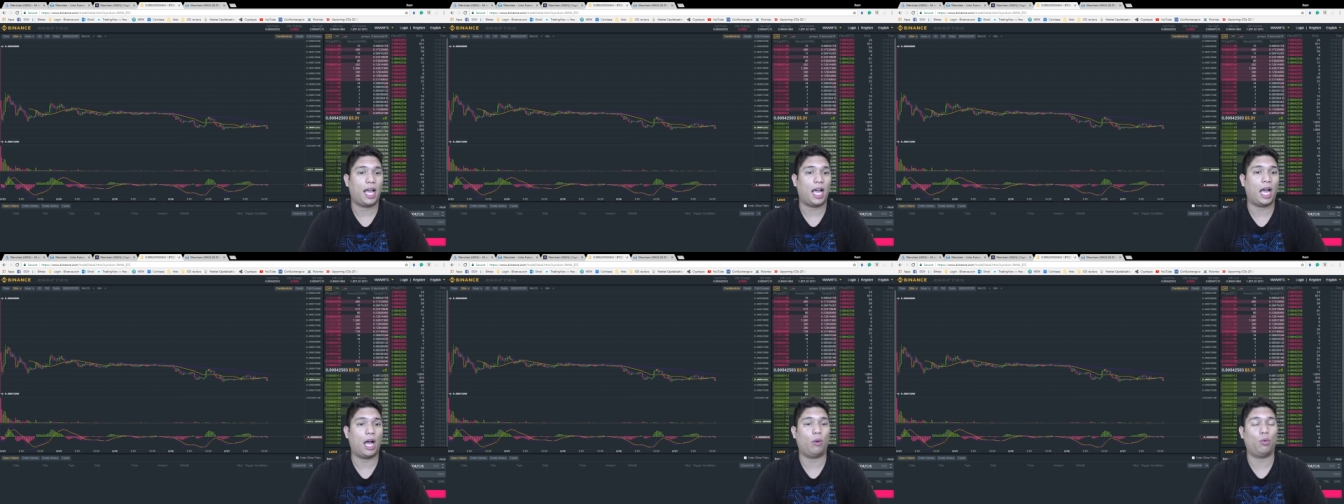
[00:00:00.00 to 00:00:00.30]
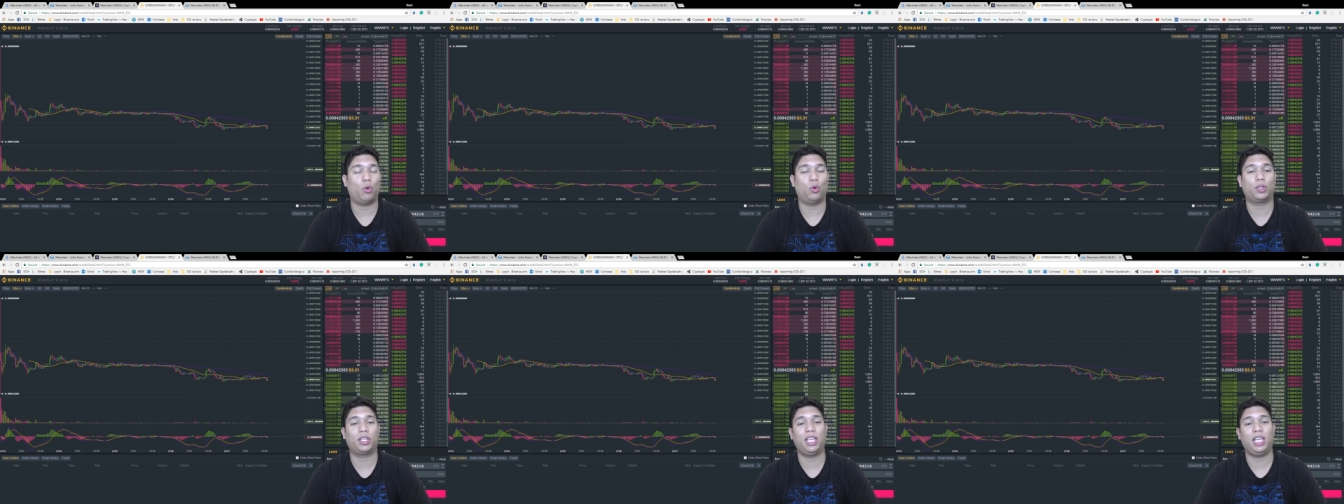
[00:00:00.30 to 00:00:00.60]
I
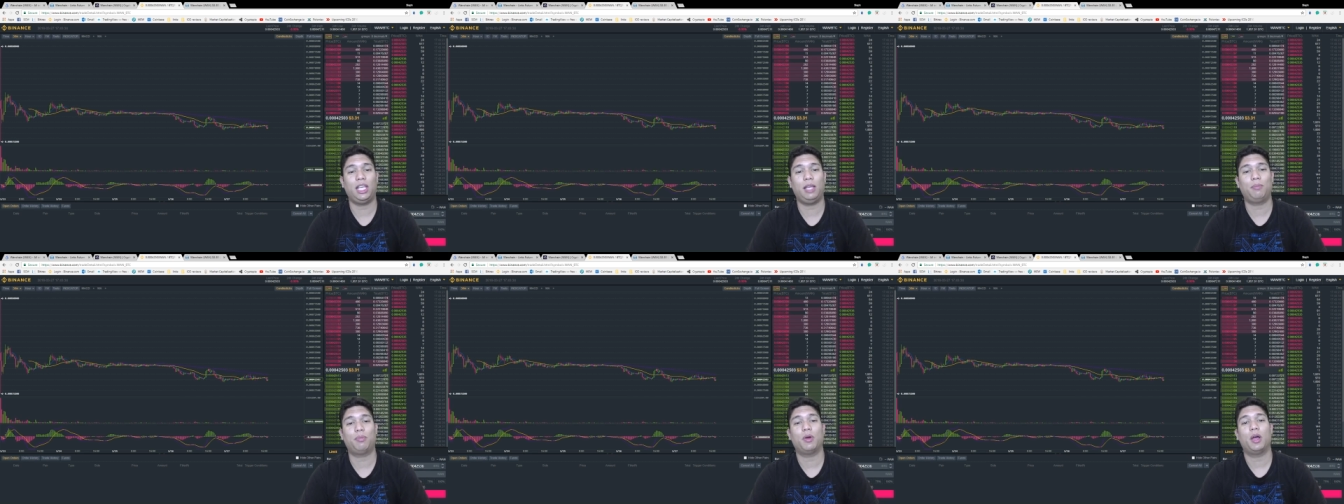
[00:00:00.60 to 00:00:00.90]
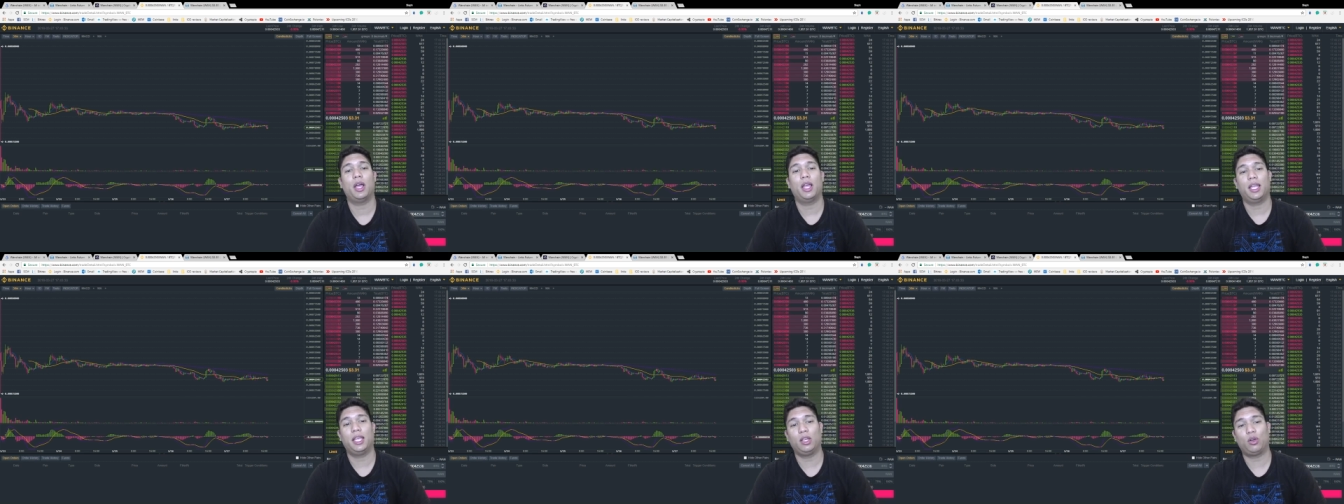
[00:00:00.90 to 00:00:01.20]
will keep
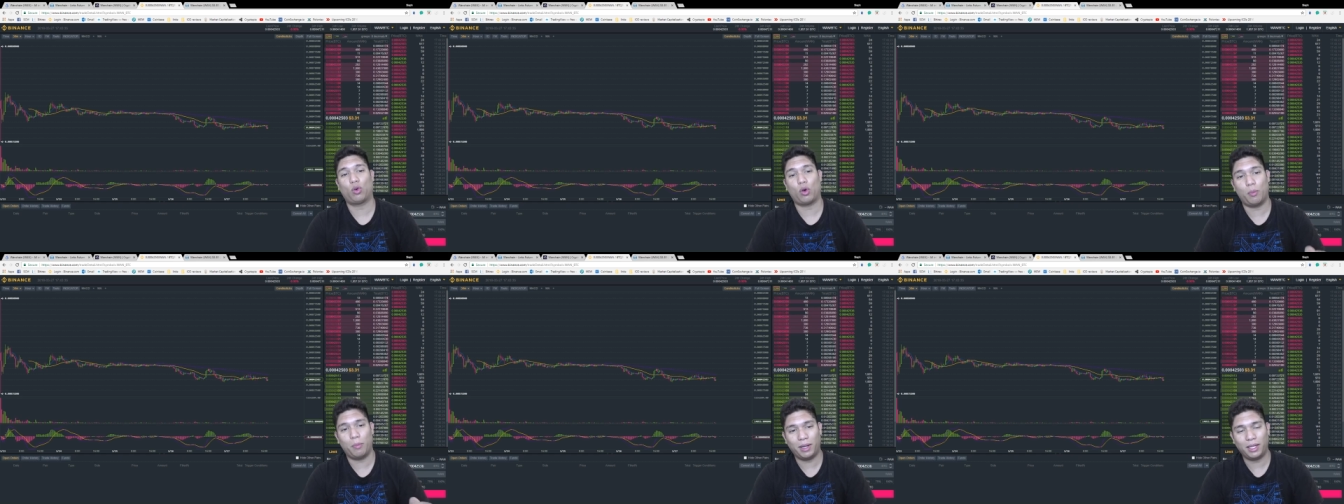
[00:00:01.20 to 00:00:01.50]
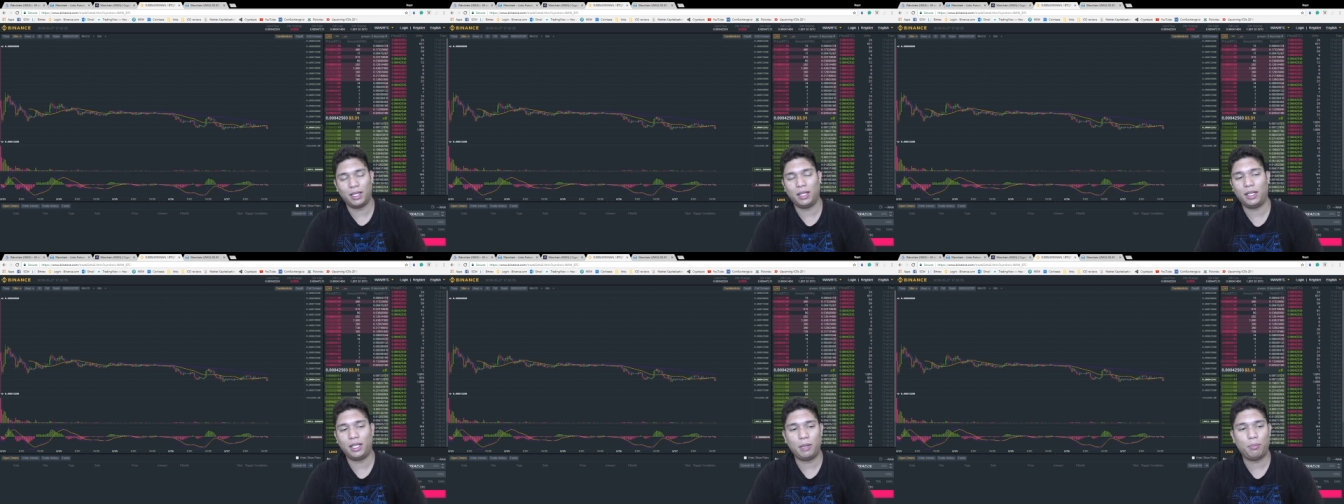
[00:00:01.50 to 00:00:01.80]

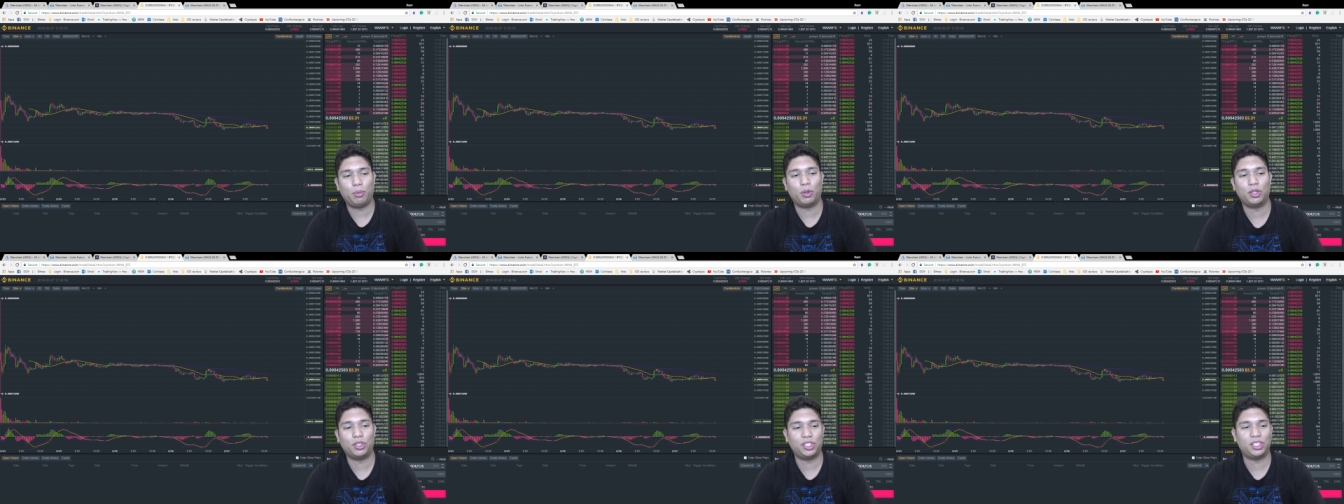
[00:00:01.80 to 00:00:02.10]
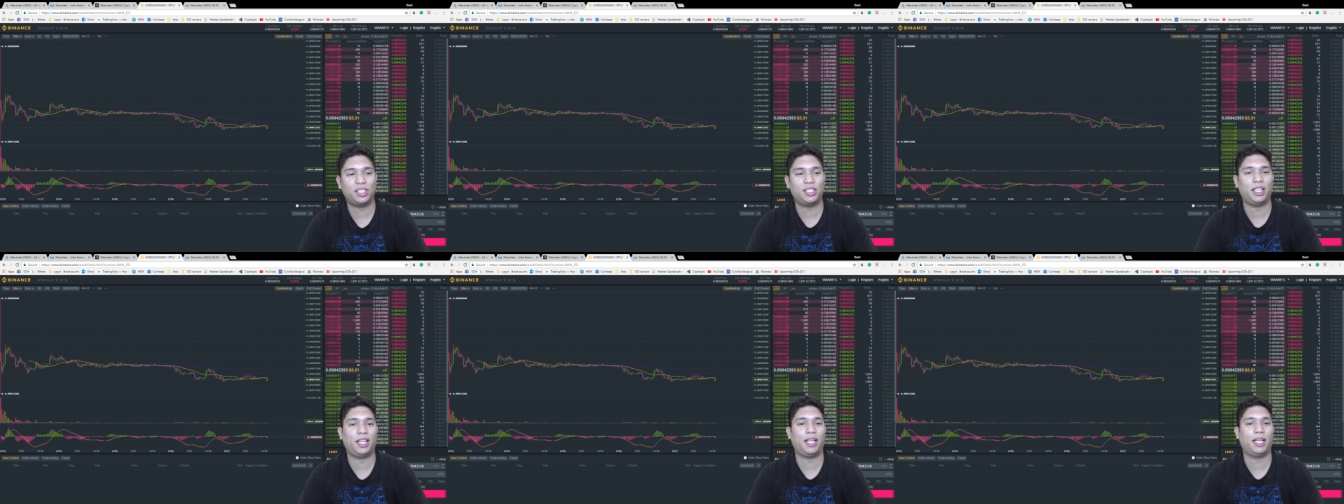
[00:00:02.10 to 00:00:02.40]
incrementally
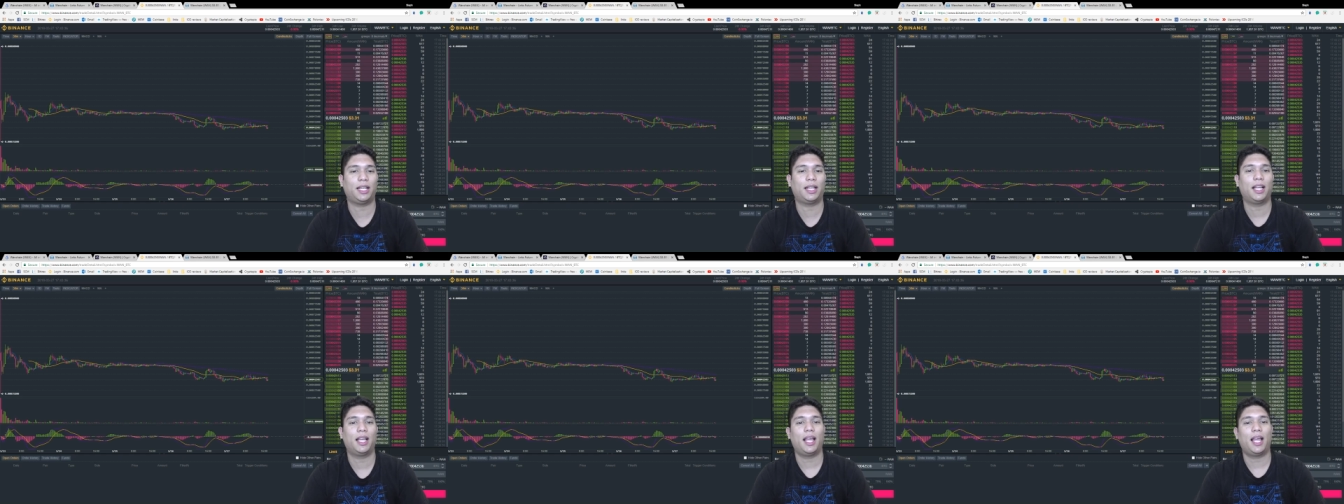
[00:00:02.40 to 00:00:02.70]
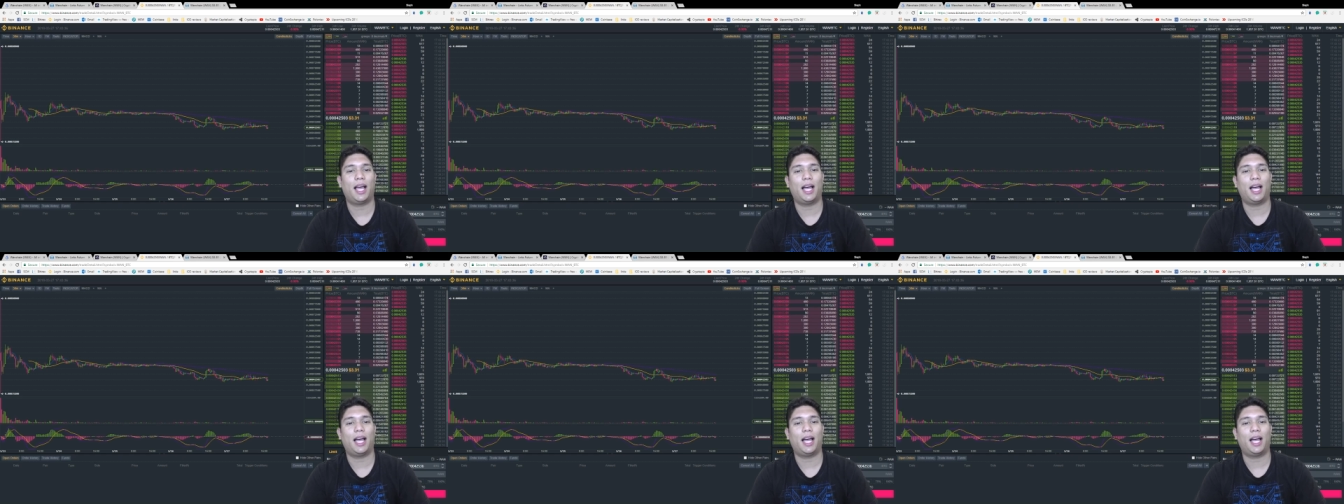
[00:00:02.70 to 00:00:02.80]
purchasing